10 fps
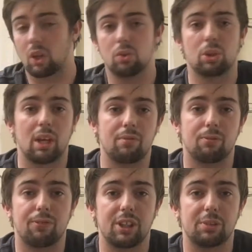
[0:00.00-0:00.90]
All came
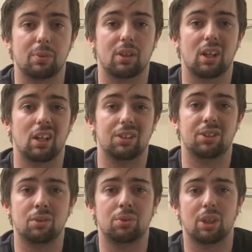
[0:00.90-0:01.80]
from Facebook, and I
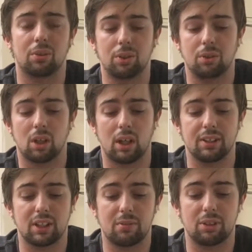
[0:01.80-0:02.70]
do tell you
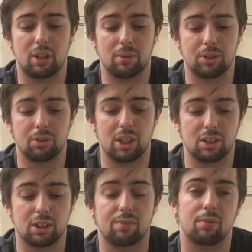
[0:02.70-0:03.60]
guys every time I do
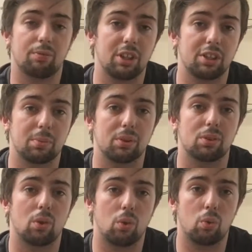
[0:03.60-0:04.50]
get stuff from Facebook
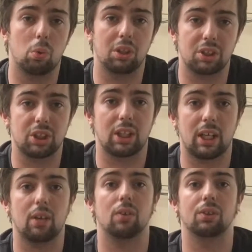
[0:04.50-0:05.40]
to always check
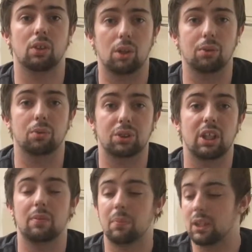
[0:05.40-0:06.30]
out on the local
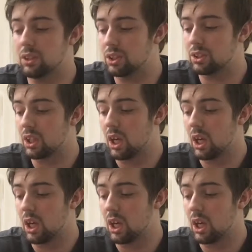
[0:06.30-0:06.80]
selling pages.